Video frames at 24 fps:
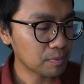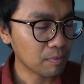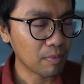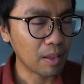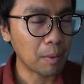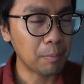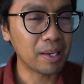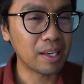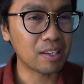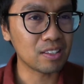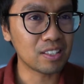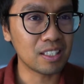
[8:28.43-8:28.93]

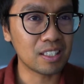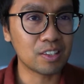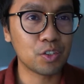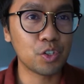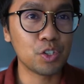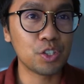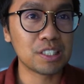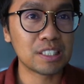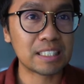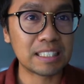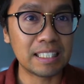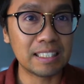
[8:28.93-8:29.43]
because it
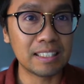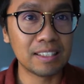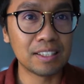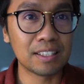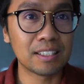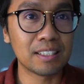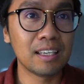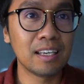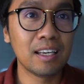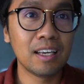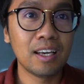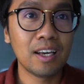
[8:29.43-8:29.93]
conceals
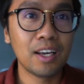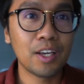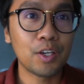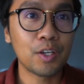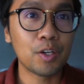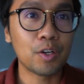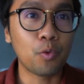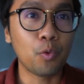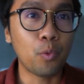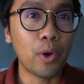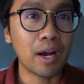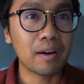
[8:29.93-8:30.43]

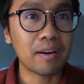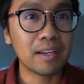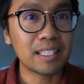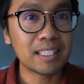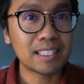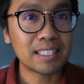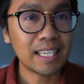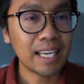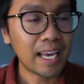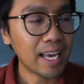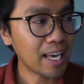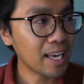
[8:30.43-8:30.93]
wear and
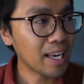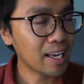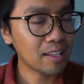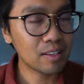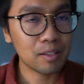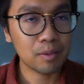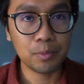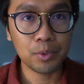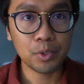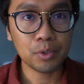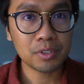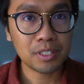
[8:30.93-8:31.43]
tear, the
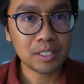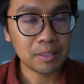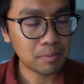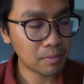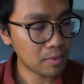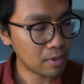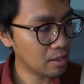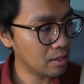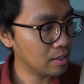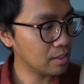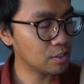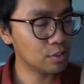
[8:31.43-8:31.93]
beauty
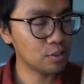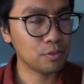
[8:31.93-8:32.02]
marks.